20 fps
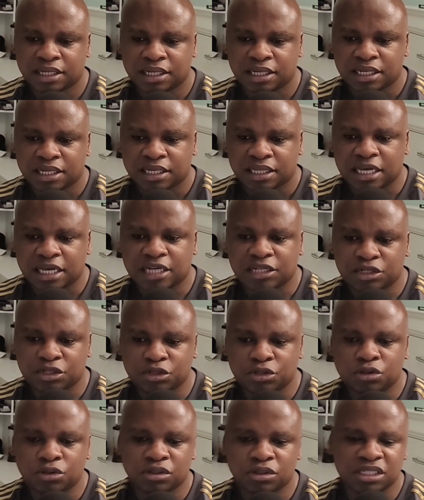That you
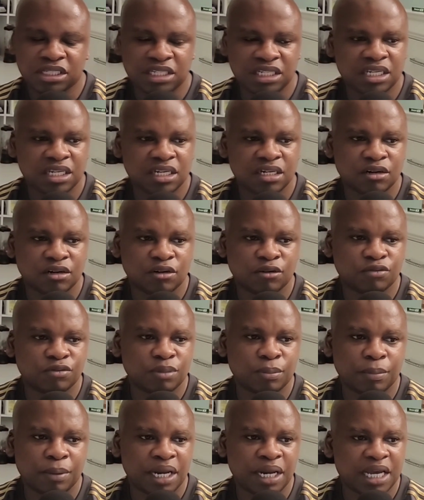don't hear of the
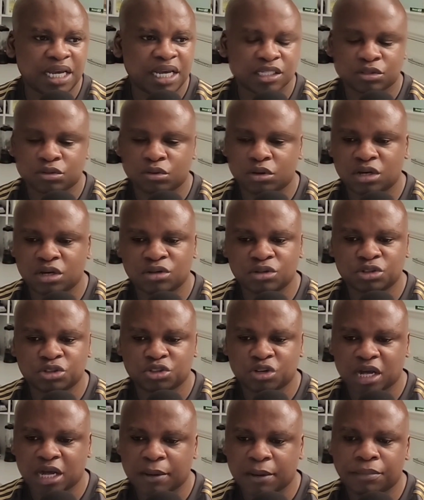players going on
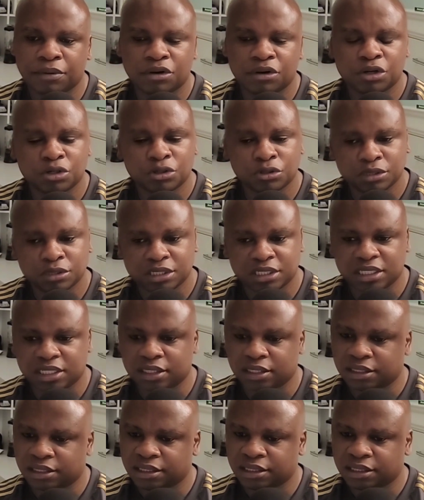strike, boycotting.